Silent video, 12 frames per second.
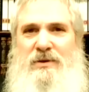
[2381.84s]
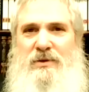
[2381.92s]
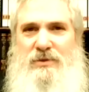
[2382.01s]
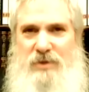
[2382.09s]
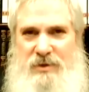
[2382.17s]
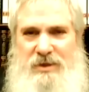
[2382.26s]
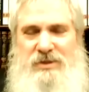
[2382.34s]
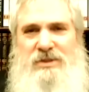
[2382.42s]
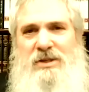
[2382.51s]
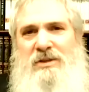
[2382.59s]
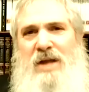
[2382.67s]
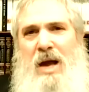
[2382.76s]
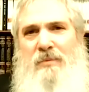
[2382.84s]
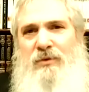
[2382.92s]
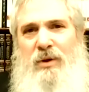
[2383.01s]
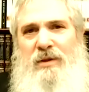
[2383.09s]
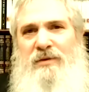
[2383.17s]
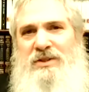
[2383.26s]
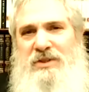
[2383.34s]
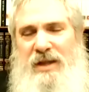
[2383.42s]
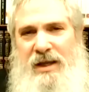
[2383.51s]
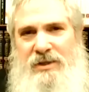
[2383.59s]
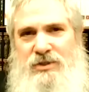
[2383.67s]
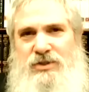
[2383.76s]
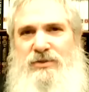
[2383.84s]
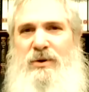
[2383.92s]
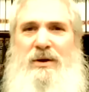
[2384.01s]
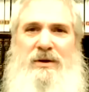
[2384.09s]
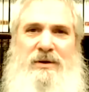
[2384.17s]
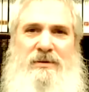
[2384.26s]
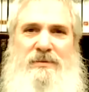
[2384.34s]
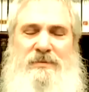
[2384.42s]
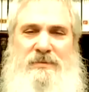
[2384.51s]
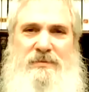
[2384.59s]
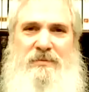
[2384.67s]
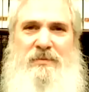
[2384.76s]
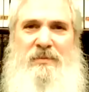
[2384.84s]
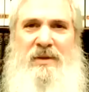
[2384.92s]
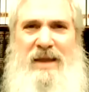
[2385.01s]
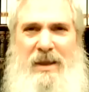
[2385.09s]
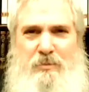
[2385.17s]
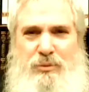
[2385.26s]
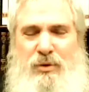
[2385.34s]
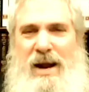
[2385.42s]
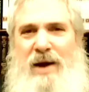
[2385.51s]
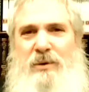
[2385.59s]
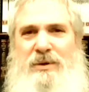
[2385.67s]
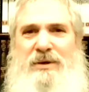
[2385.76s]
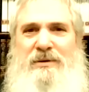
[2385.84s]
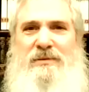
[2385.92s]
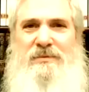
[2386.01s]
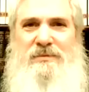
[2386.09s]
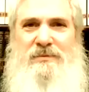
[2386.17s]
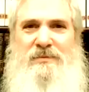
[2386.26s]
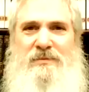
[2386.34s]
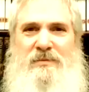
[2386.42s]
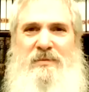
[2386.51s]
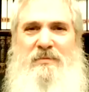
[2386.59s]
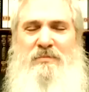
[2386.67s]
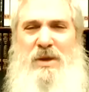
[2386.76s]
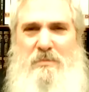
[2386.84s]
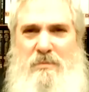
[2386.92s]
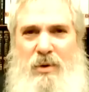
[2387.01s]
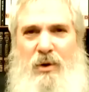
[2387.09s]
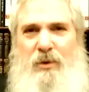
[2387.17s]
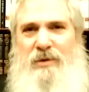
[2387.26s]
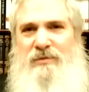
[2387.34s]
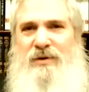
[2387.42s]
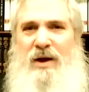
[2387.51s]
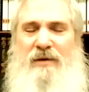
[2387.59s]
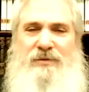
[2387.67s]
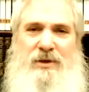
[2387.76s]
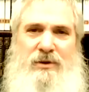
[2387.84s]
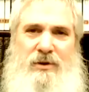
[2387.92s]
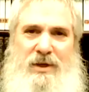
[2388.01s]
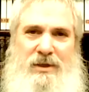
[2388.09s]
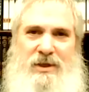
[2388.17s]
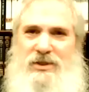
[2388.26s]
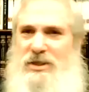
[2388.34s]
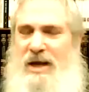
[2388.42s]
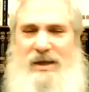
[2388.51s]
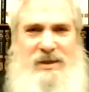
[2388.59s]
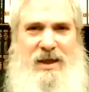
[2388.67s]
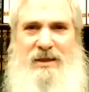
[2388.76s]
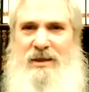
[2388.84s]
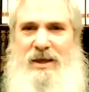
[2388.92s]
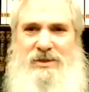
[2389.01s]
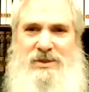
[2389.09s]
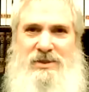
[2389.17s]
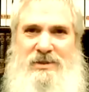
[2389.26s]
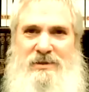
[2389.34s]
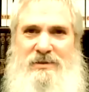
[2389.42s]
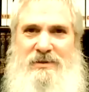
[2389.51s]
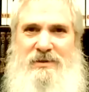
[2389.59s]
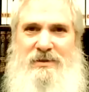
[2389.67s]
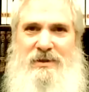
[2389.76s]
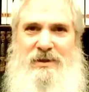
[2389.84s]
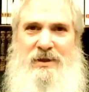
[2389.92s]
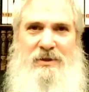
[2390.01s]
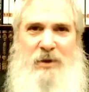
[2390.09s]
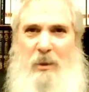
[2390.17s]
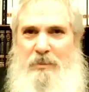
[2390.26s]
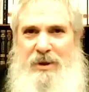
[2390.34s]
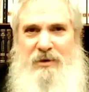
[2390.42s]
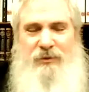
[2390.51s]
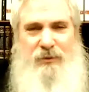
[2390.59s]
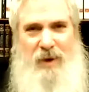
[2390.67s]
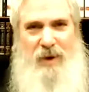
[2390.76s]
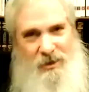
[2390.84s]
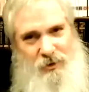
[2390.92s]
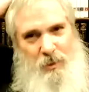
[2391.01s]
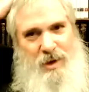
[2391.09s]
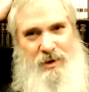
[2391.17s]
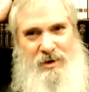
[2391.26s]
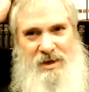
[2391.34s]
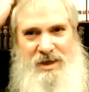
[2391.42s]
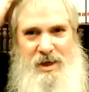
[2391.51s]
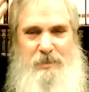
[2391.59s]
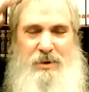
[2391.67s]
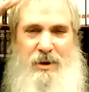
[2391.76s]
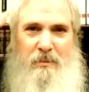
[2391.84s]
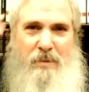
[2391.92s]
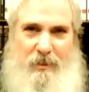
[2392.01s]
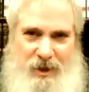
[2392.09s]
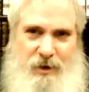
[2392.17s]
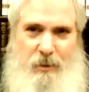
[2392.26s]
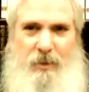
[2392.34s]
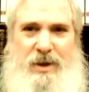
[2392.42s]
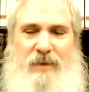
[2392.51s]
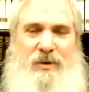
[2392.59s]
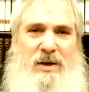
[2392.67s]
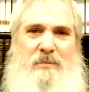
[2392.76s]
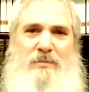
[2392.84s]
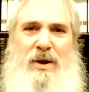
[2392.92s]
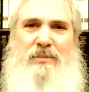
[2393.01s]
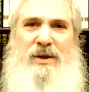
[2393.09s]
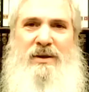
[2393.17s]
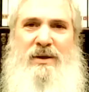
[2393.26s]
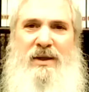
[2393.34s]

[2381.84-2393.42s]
So this is a time for all of us to get stronger, get prouder, be more involved in your Yiddishkeit, not less. Don't be afraid to wear your kippah in public. Wear it in public.